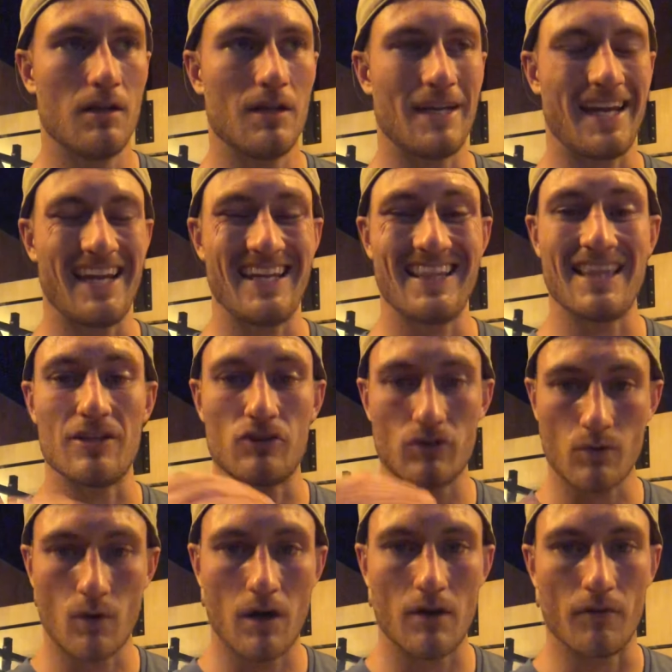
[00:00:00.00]
in the
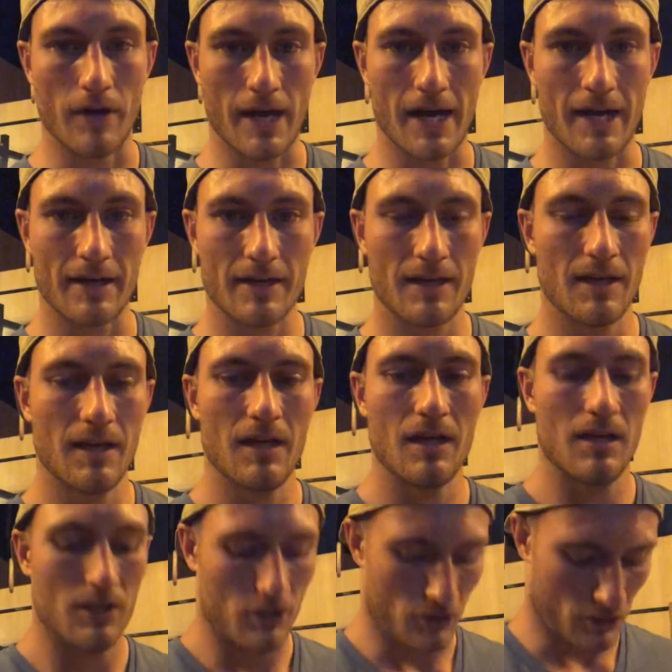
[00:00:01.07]
squat rack.
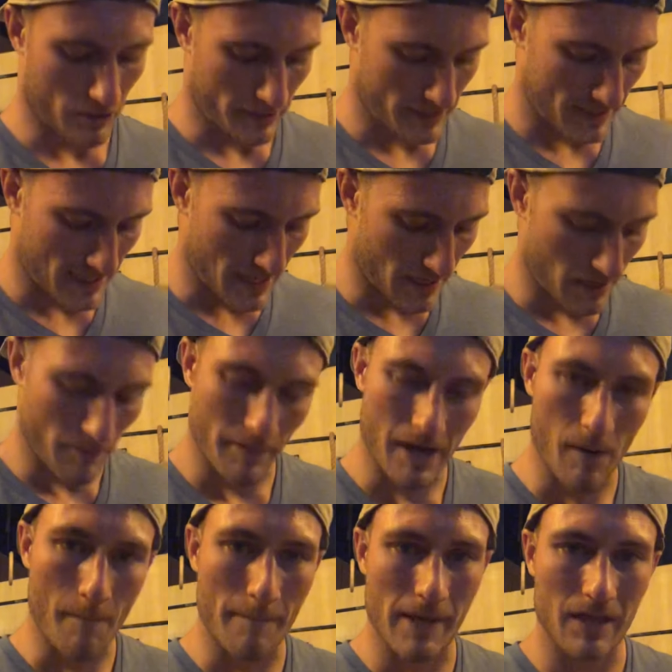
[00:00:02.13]
You're gonna set it
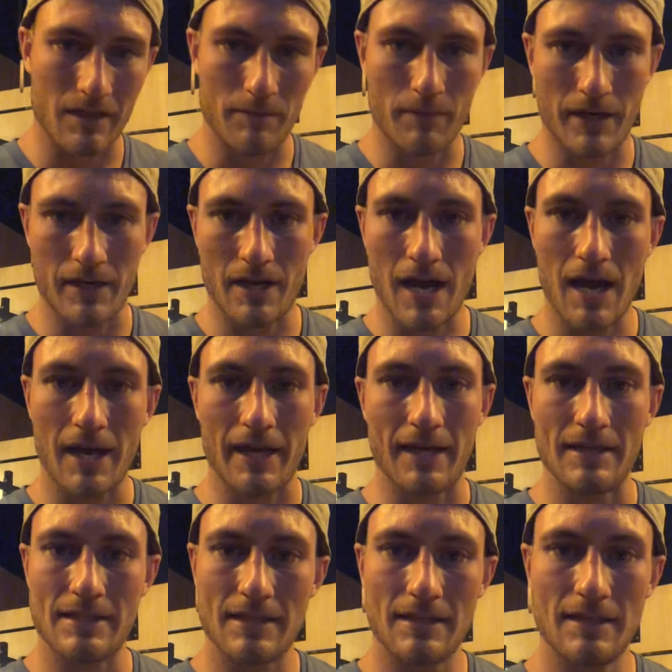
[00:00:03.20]
about belly button
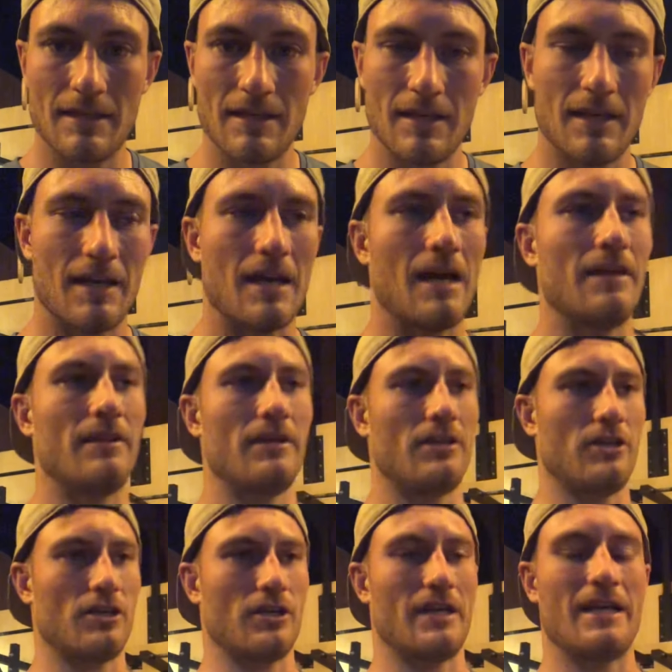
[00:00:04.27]
height, and then
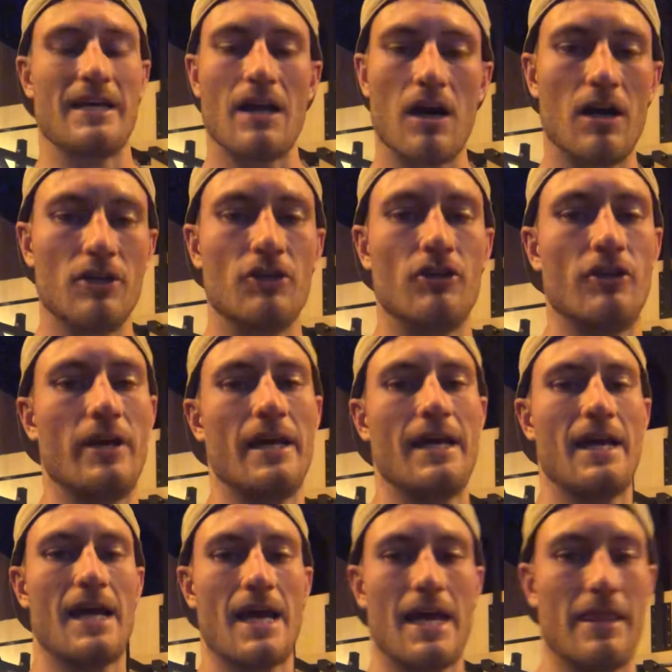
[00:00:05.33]
you're gonna get under it,
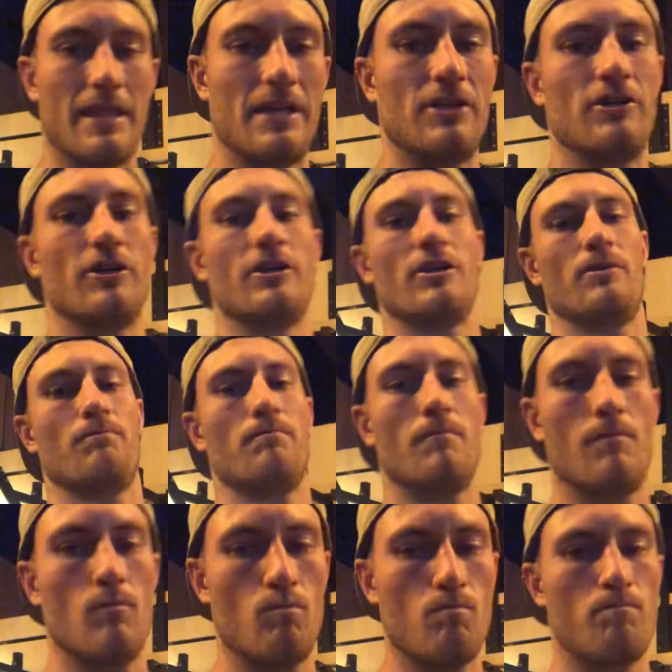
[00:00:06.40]
and then you're gonna
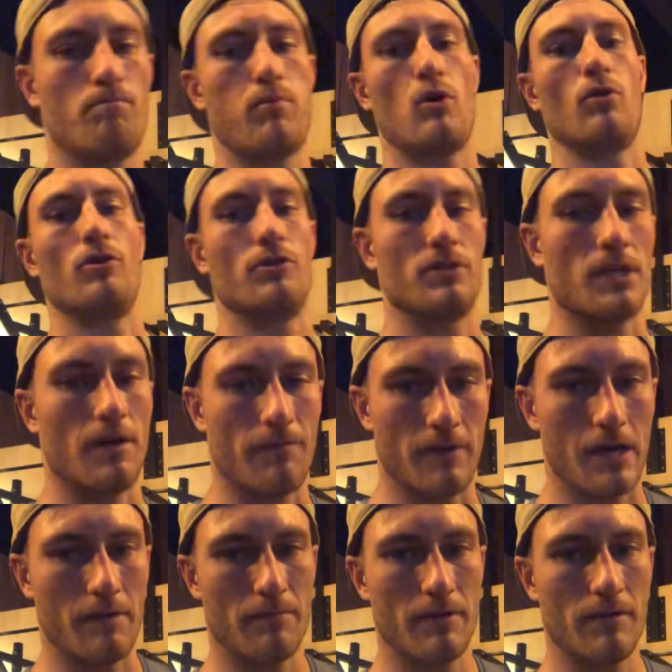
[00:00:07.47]
pull yourself
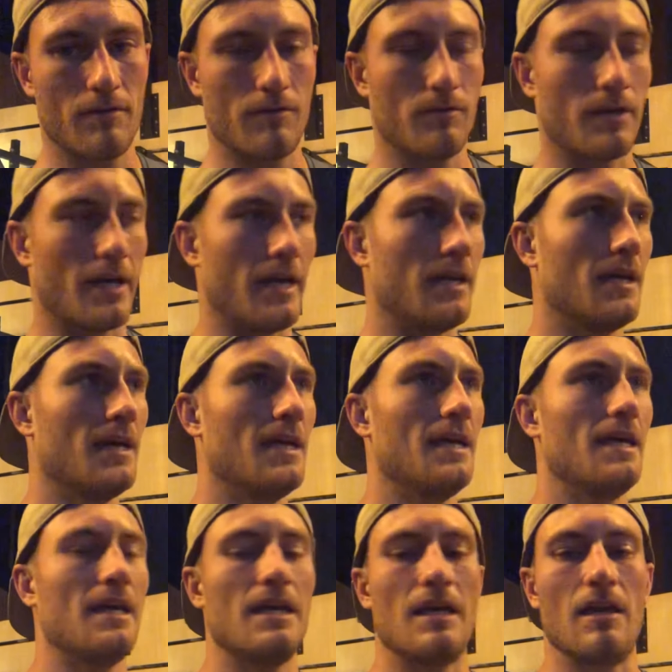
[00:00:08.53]
up, okay?
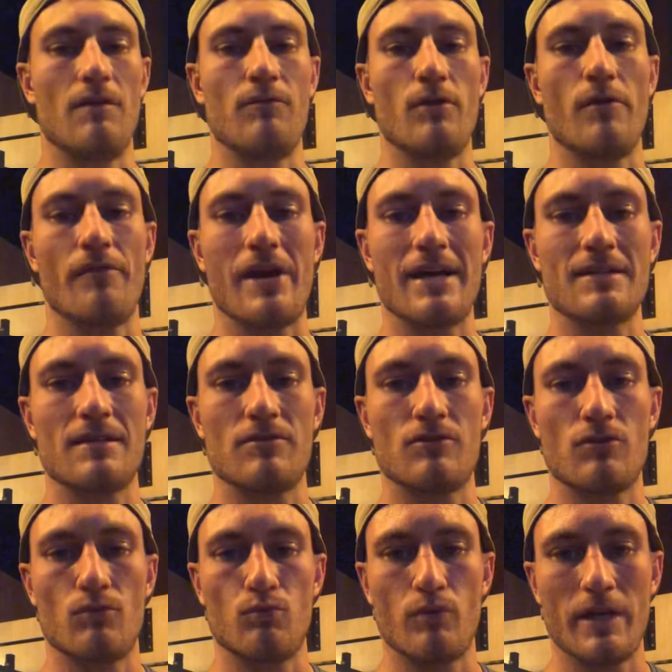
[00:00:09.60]
If you have access to
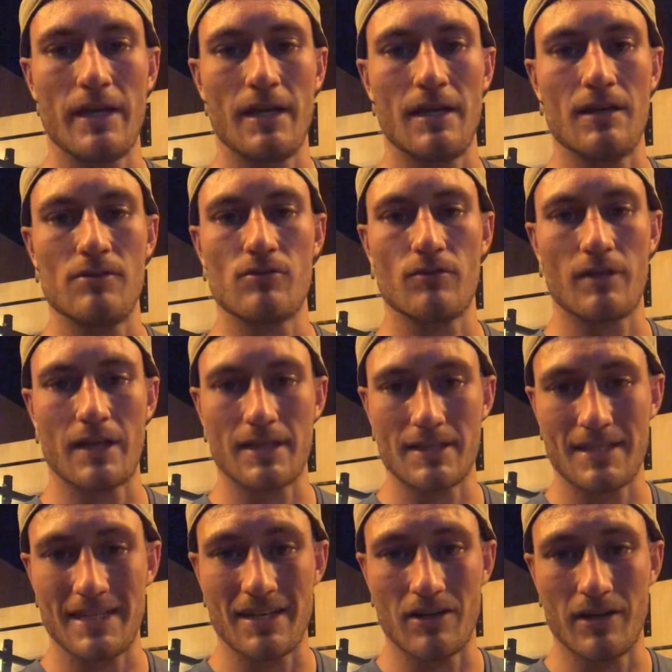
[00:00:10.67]
rings or like a
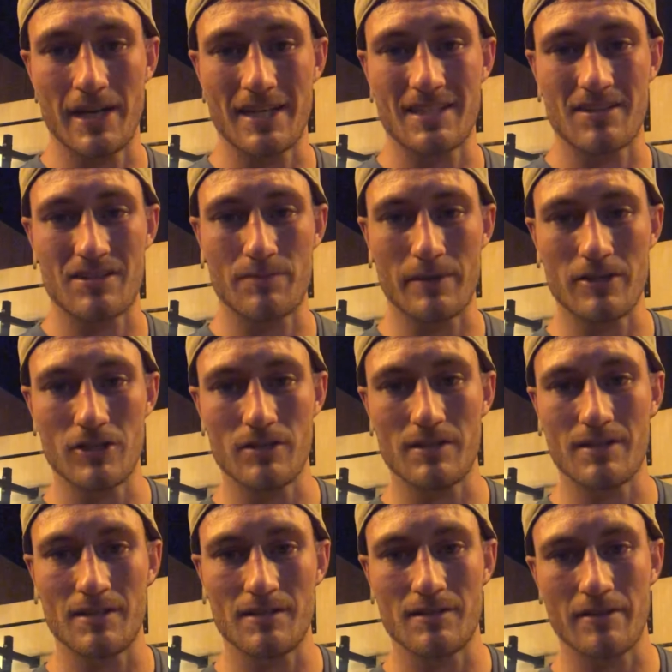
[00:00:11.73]
TRX suspension
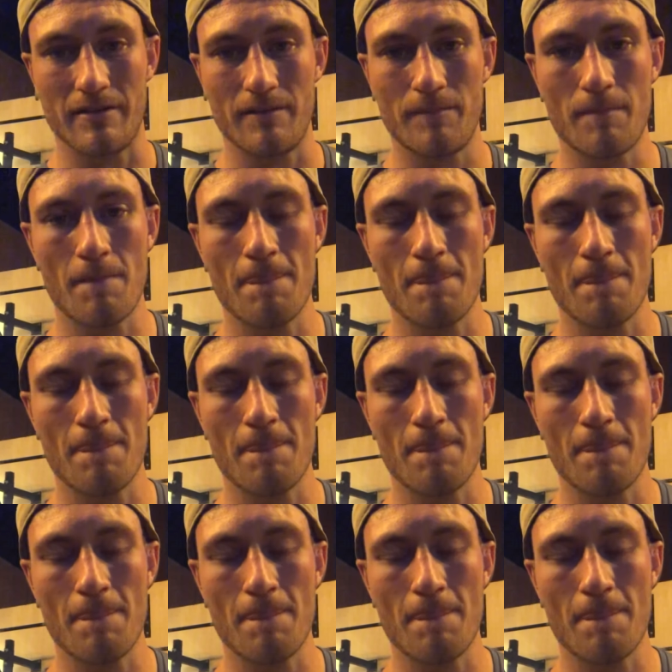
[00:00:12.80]
system,